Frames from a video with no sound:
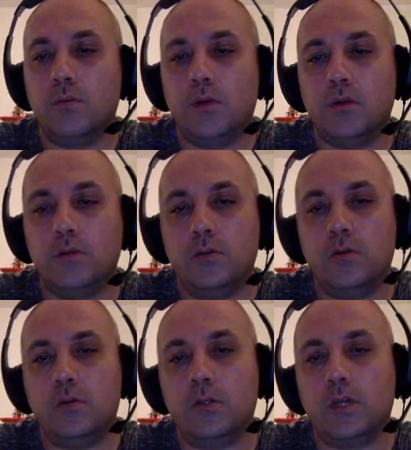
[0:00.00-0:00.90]
but the
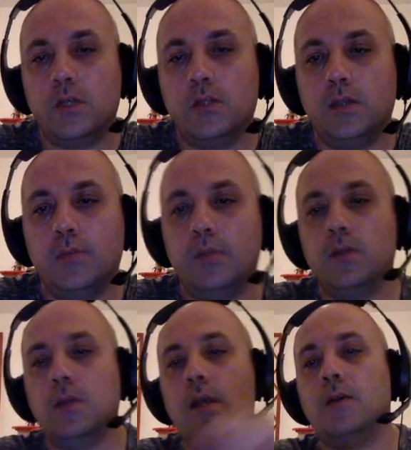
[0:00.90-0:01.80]
rook sidestepped the
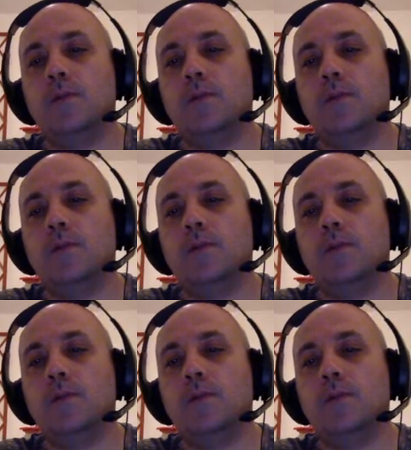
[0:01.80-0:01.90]
attack,